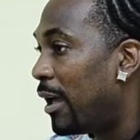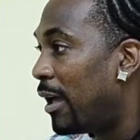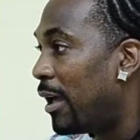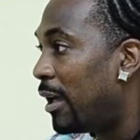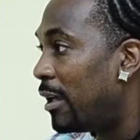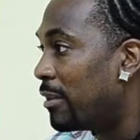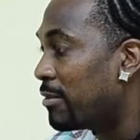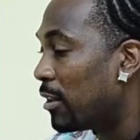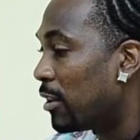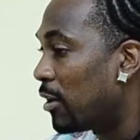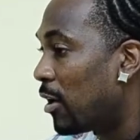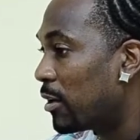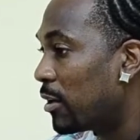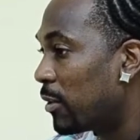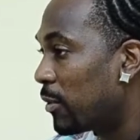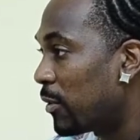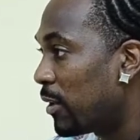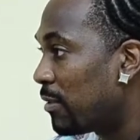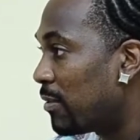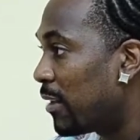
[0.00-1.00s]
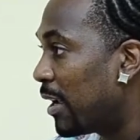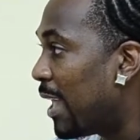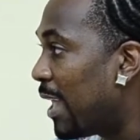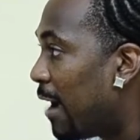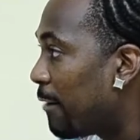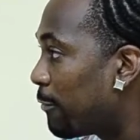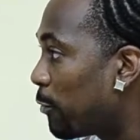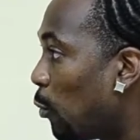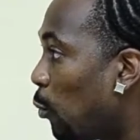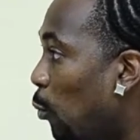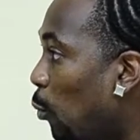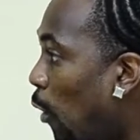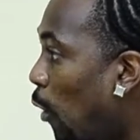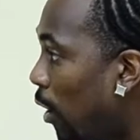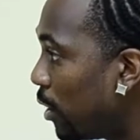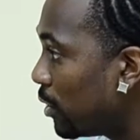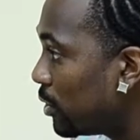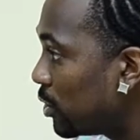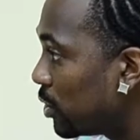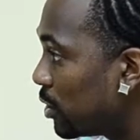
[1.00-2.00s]
there's a lot of things I have to
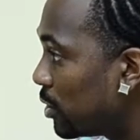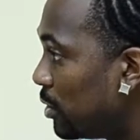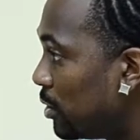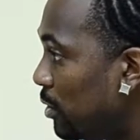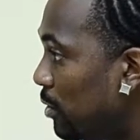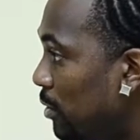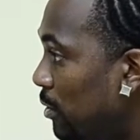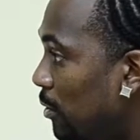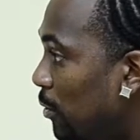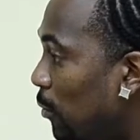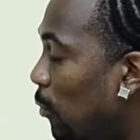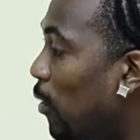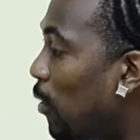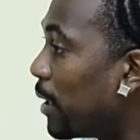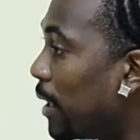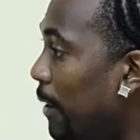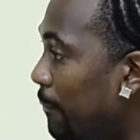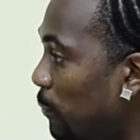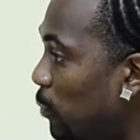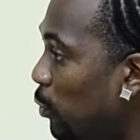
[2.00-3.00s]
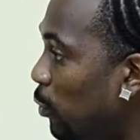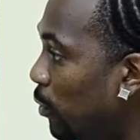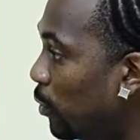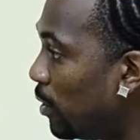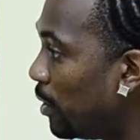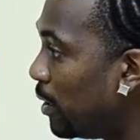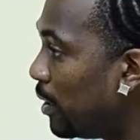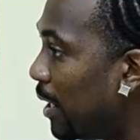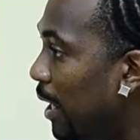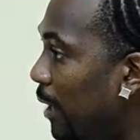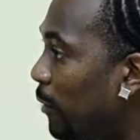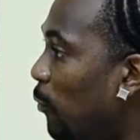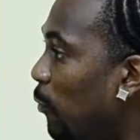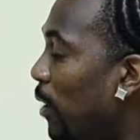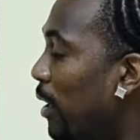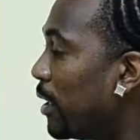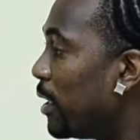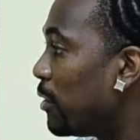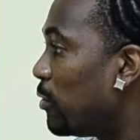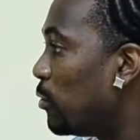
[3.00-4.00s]
watch what I'm doing and
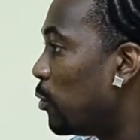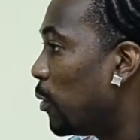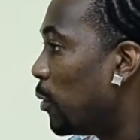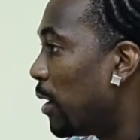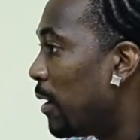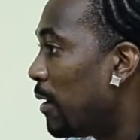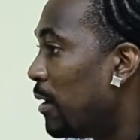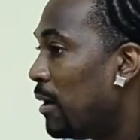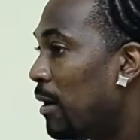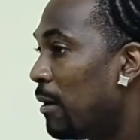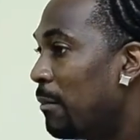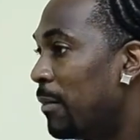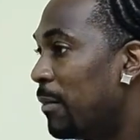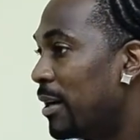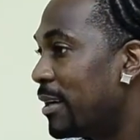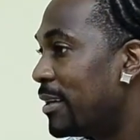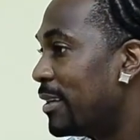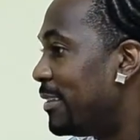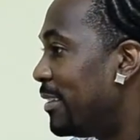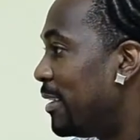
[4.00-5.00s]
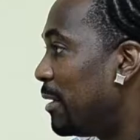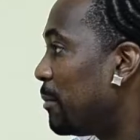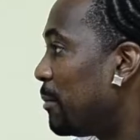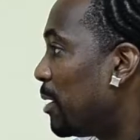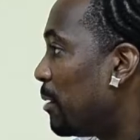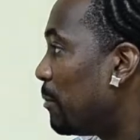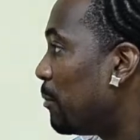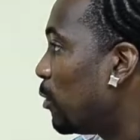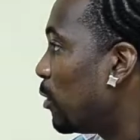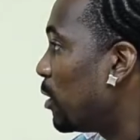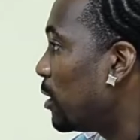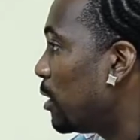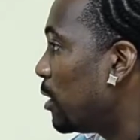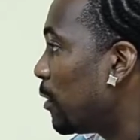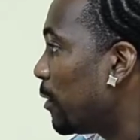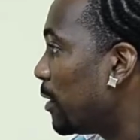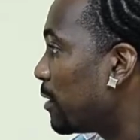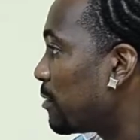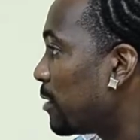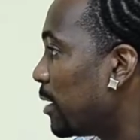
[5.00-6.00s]
when I do it. But the Damien mode now
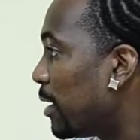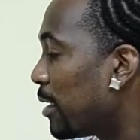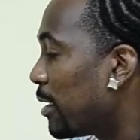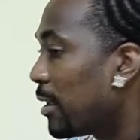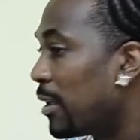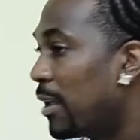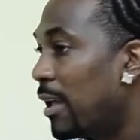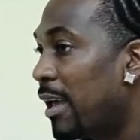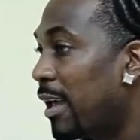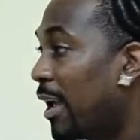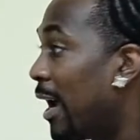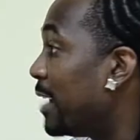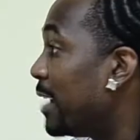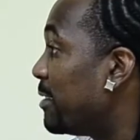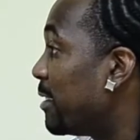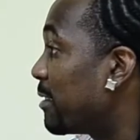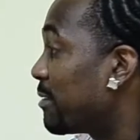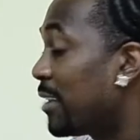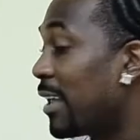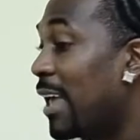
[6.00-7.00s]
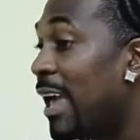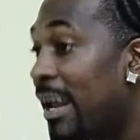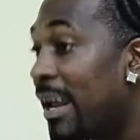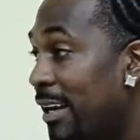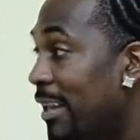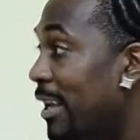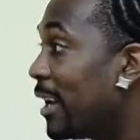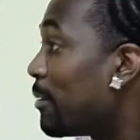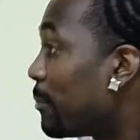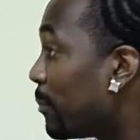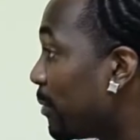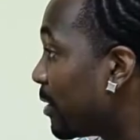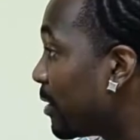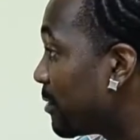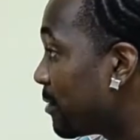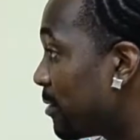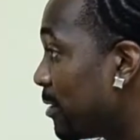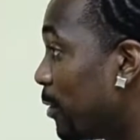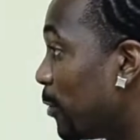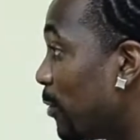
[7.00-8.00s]
is like, hey, I just like any other
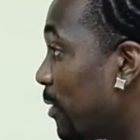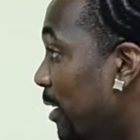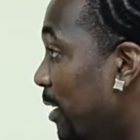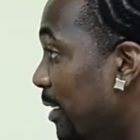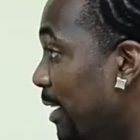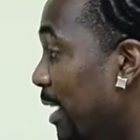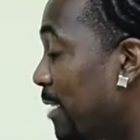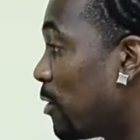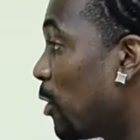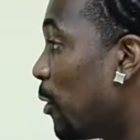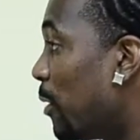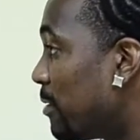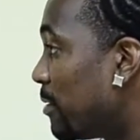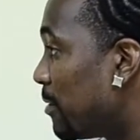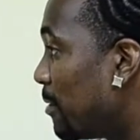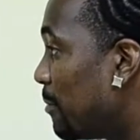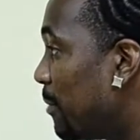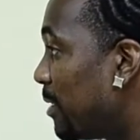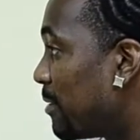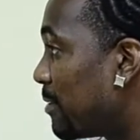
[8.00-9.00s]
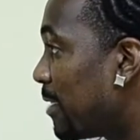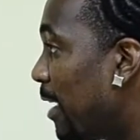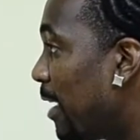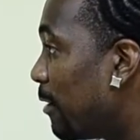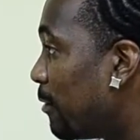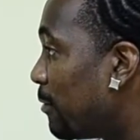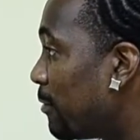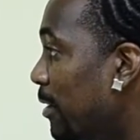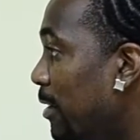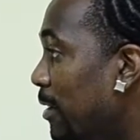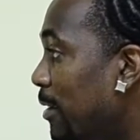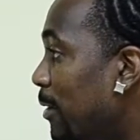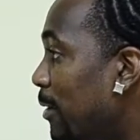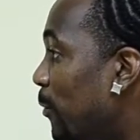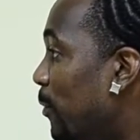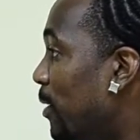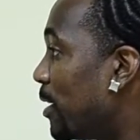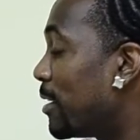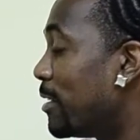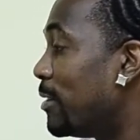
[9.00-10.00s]
person out there that's always see myself.
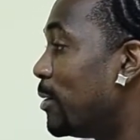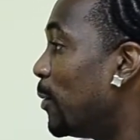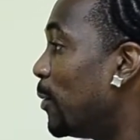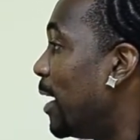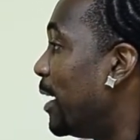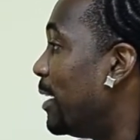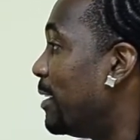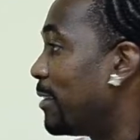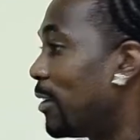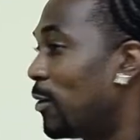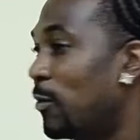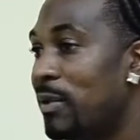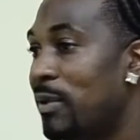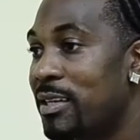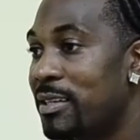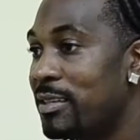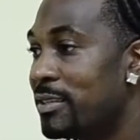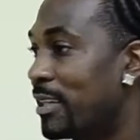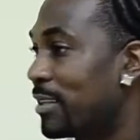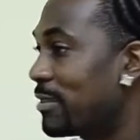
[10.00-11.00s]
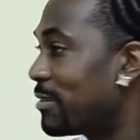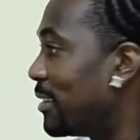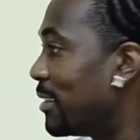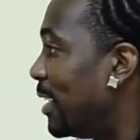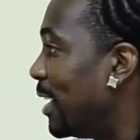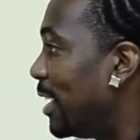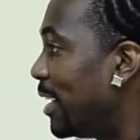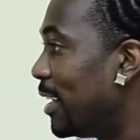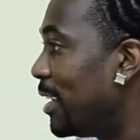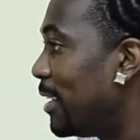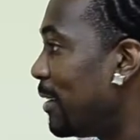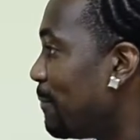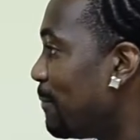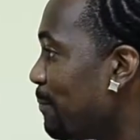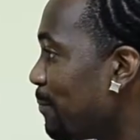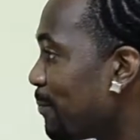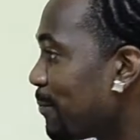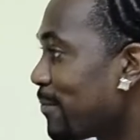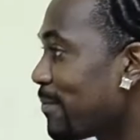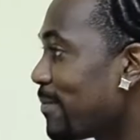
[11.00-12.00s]
We could do anything. We could just line,
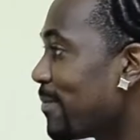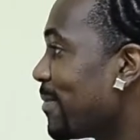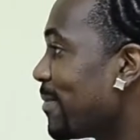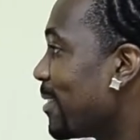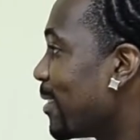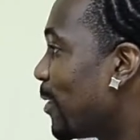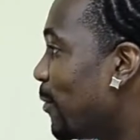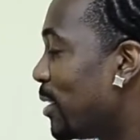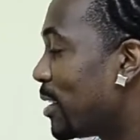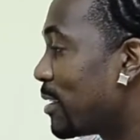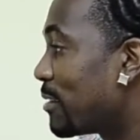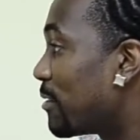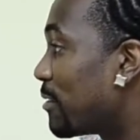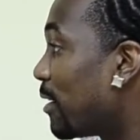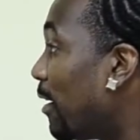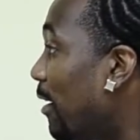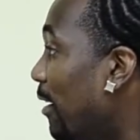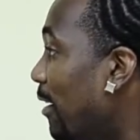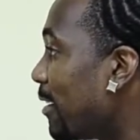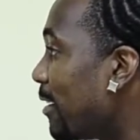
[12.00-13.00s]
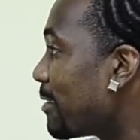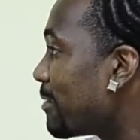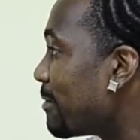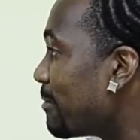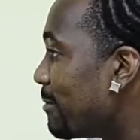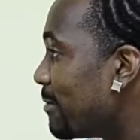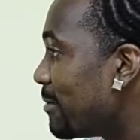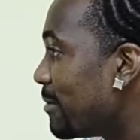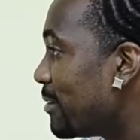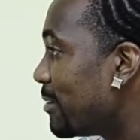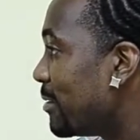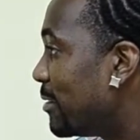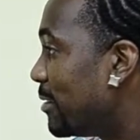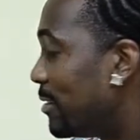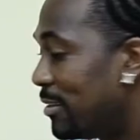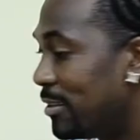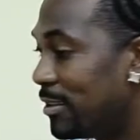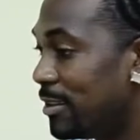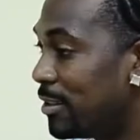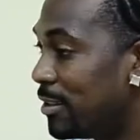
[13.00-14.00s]
we could talk,
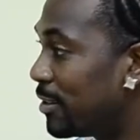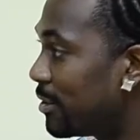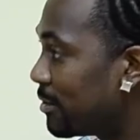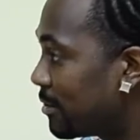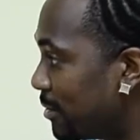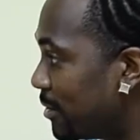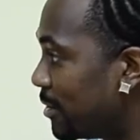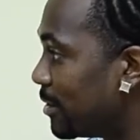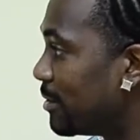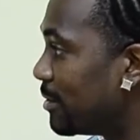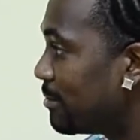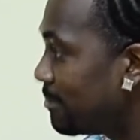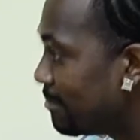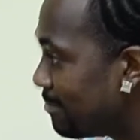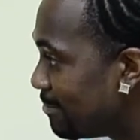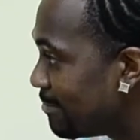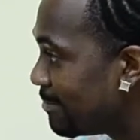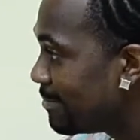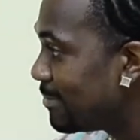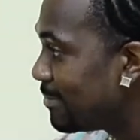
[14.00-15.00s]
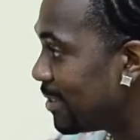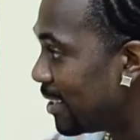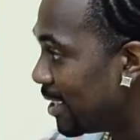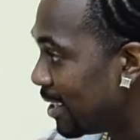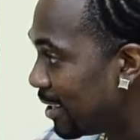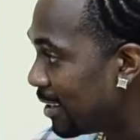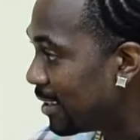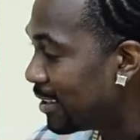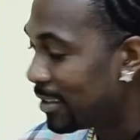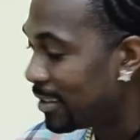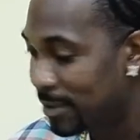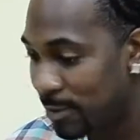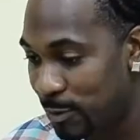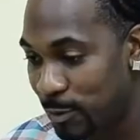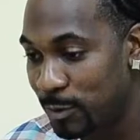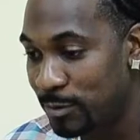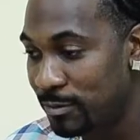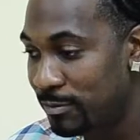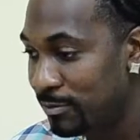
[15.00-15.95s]
you know. So yeah, cool.